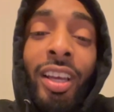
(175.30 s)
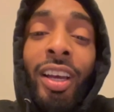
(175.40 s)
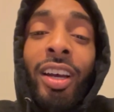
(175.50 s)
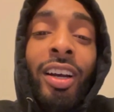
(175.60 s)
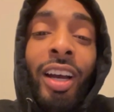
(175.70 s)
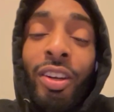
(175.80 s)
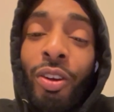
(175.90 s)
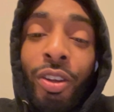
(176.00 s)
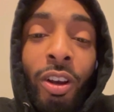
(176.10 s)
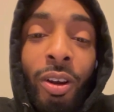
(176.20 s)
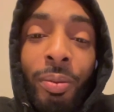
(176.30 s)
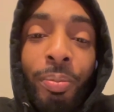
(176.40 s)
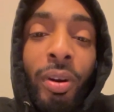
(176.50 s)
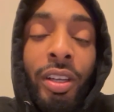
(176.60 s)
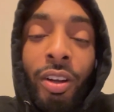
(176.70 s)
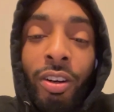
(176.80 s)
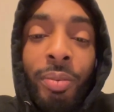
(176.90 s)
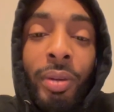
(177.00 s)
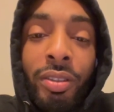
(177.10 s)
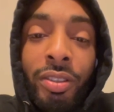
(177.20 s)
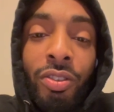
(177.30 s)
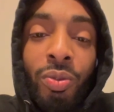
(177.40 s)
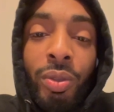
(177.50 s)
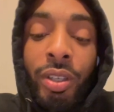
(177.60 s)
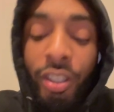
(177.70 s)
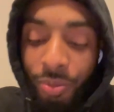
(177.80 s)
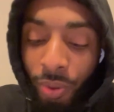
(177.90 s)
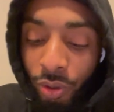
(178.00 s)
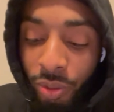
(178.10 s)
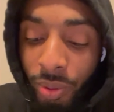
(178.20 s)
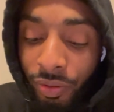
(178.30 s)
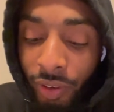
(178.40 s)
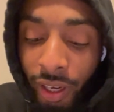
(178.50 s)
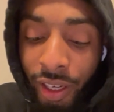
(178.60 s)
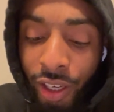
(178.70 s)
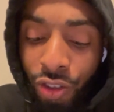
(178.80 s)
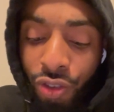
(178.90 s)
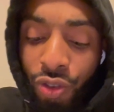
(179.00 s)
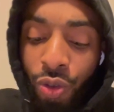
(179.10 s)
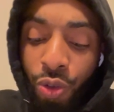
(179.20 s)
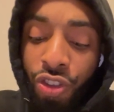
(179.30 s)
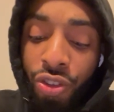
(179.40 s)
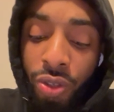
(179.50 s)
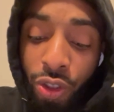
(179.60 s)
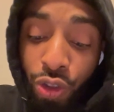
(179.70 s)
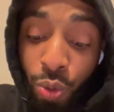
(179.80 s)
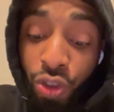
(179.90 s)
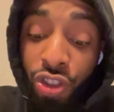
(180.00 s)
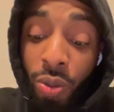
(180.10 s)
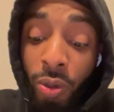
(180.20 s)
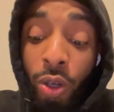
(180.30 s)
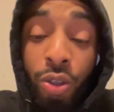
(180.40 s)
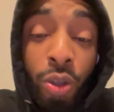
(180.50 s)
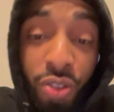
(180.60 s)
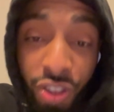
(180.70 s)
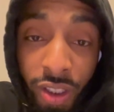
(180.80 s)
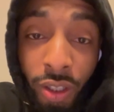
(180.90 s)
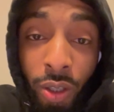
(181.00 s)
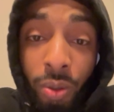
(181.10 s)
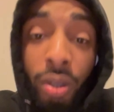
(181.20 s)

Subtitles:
I know y'all probably heard about this as well. He's supposed to be fighting Shuiciro Yoshino.